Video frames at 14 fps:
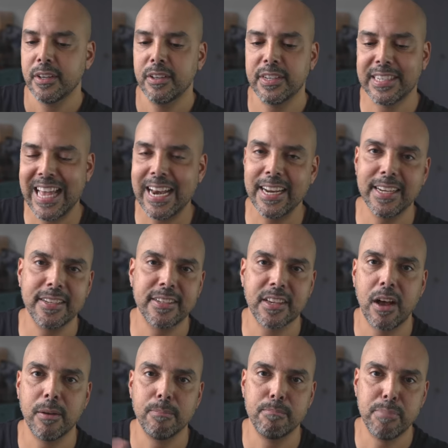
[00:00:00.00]
settings
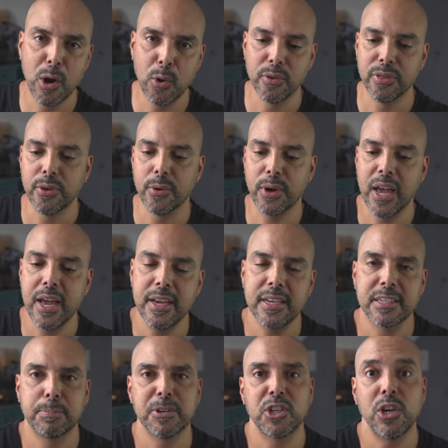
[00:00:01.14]
on both, okay?
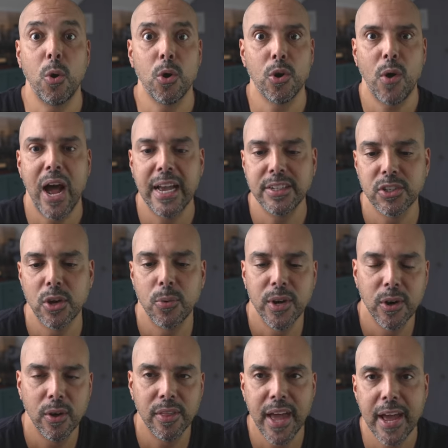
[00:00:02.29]
Especially auto I S O and
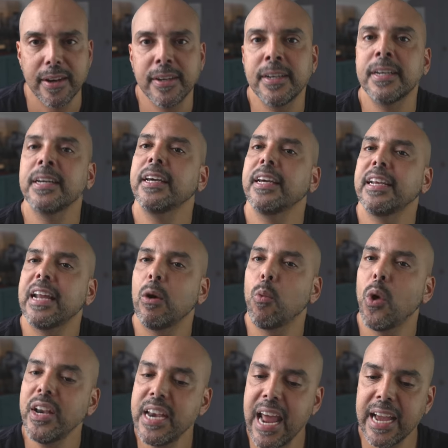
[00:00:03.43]
all that. Now,
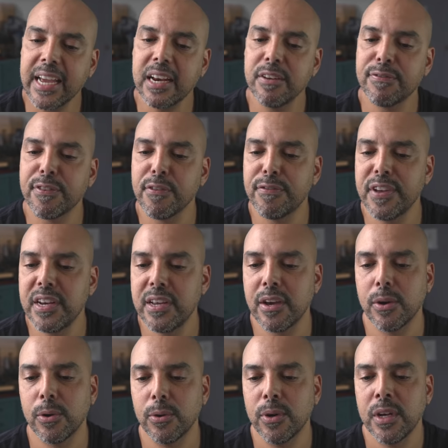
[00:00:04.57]
one negative for
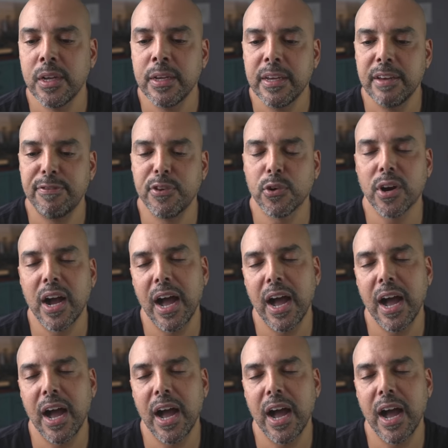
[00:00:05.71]
video, if you're a